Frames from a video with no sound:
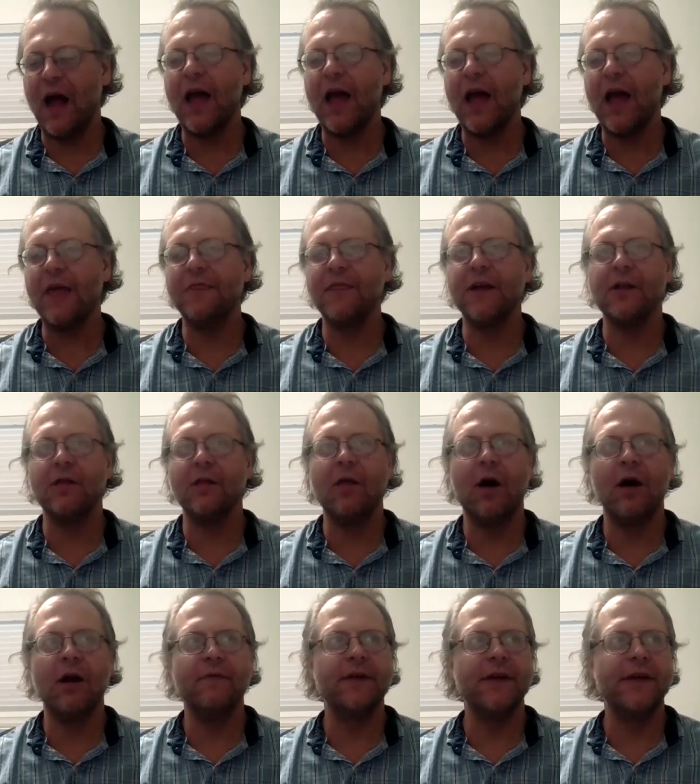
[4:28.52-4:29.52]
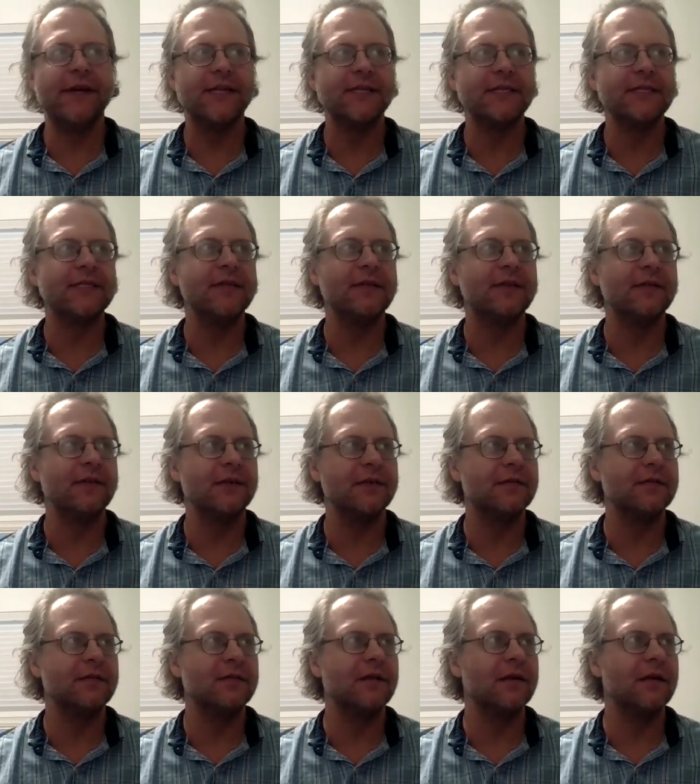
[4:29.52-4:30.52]
I think a lot of it is that
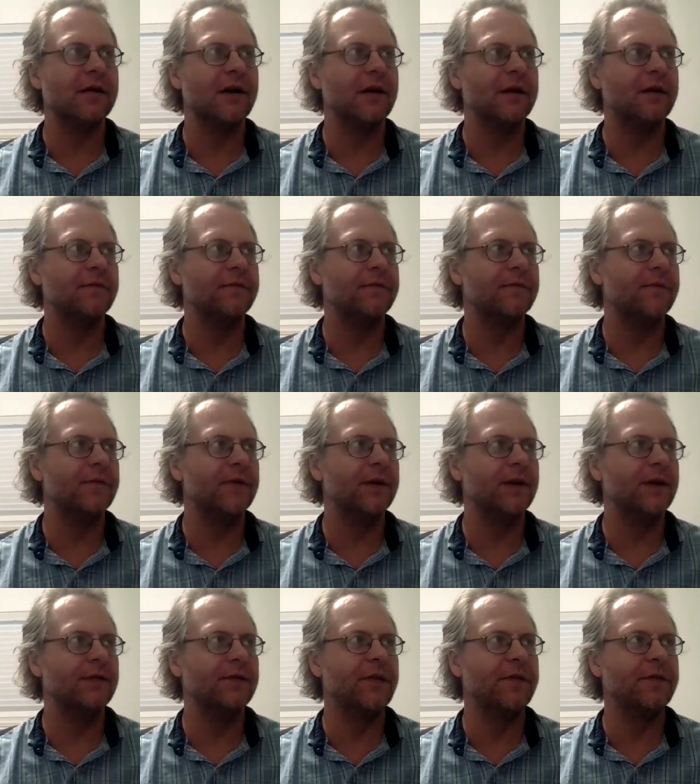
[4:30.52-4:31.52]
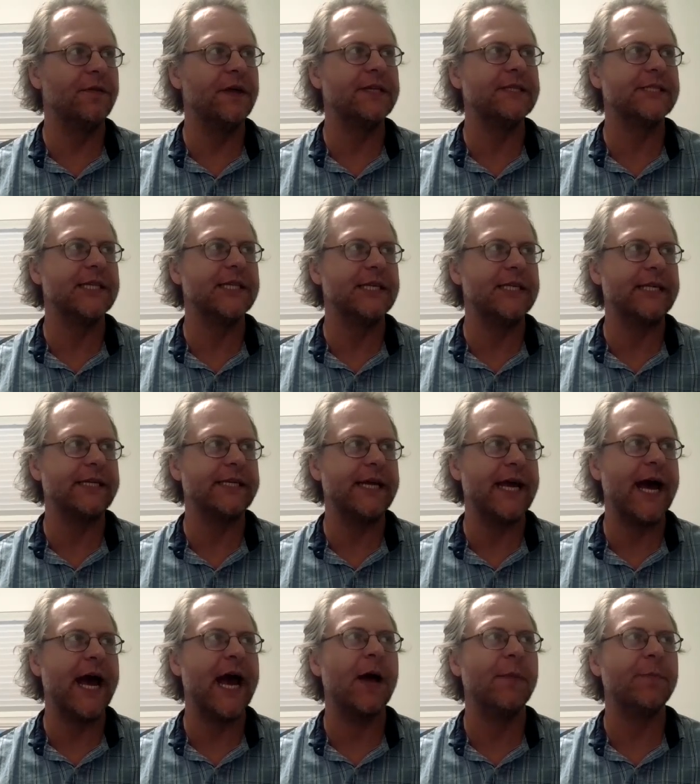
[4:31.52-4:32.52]
the kind of the things that need
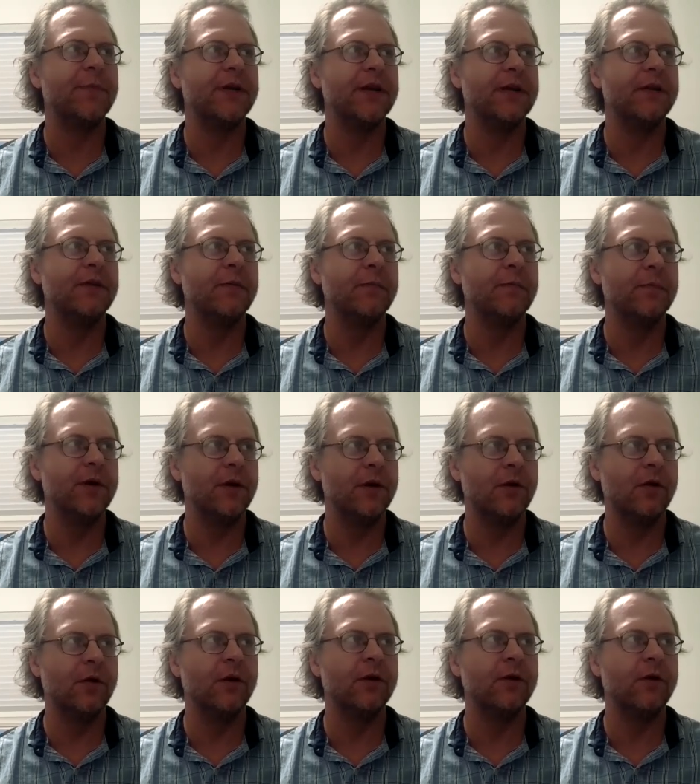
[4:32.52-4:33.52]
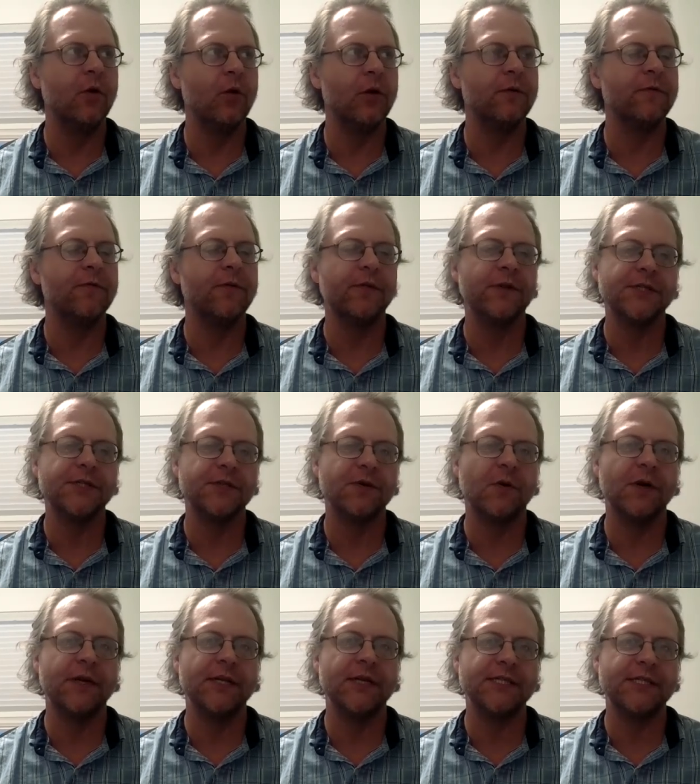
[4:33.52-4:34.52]
to happen in the middle in order for the
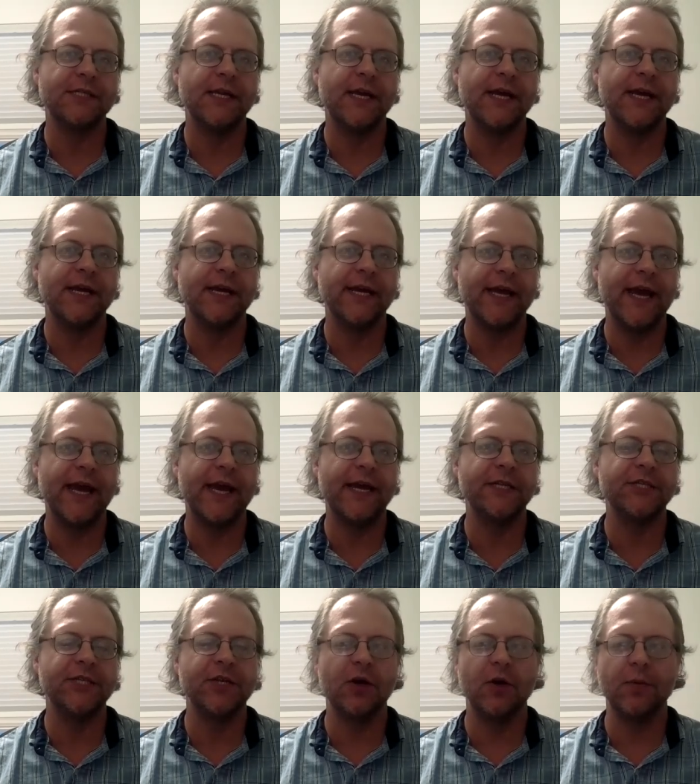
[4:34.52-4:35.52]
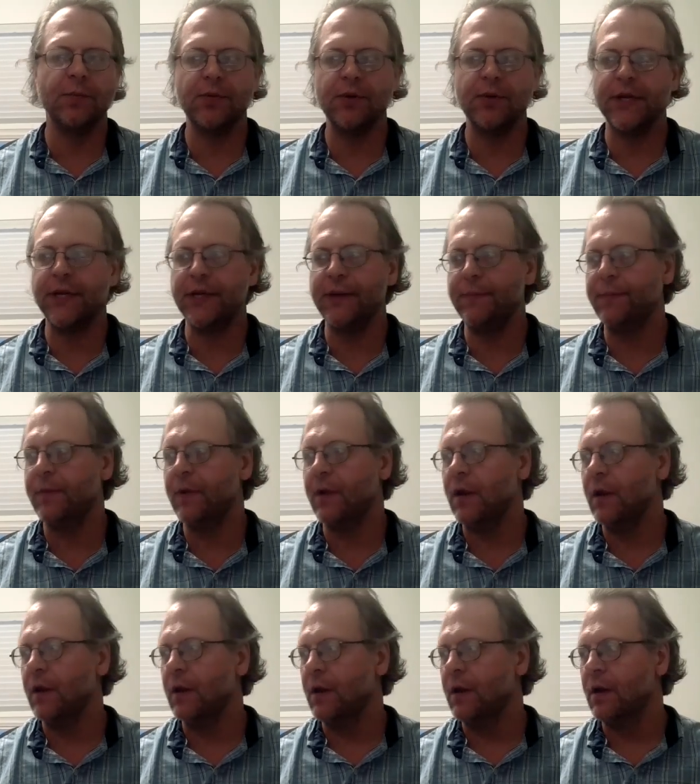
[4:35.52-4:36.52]
story to stay engaging are pretty
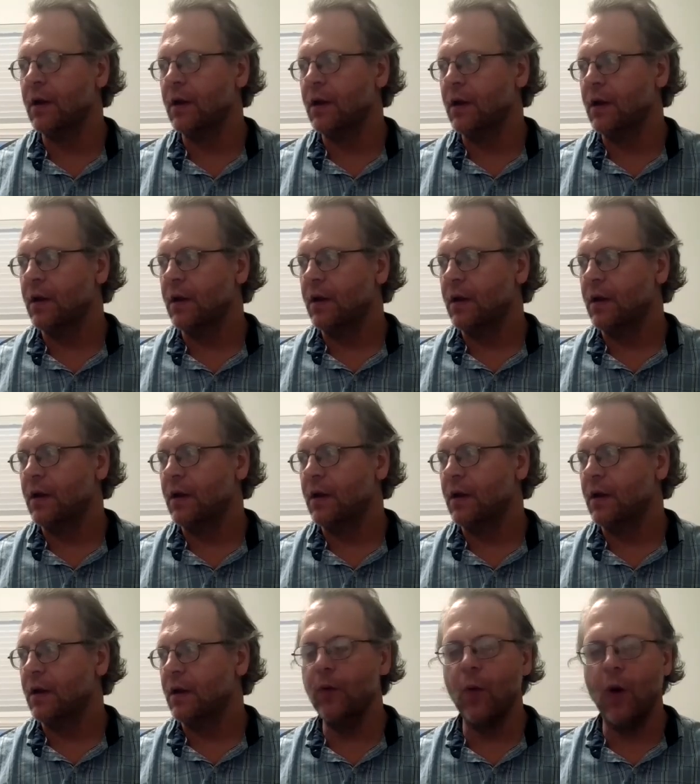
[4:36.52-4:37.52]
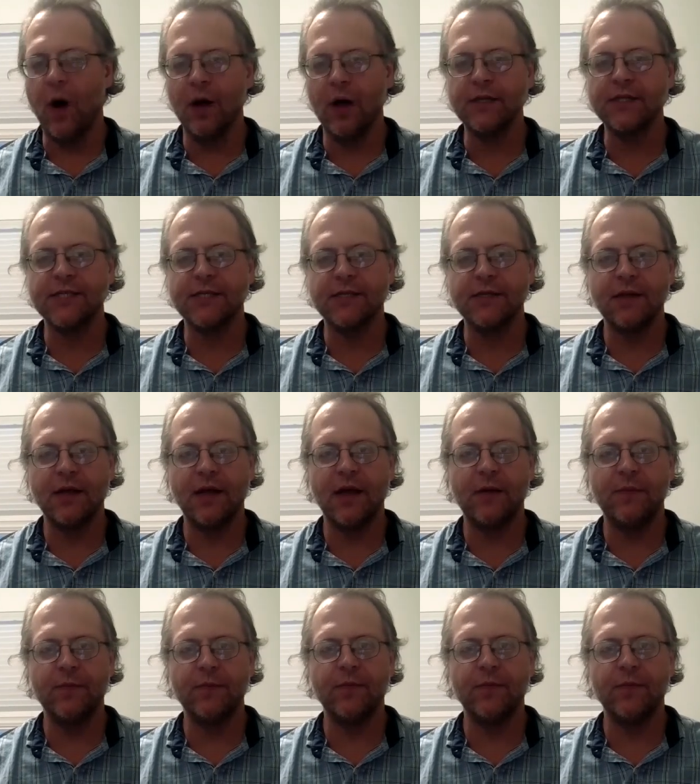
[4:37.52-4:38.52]
nuanced and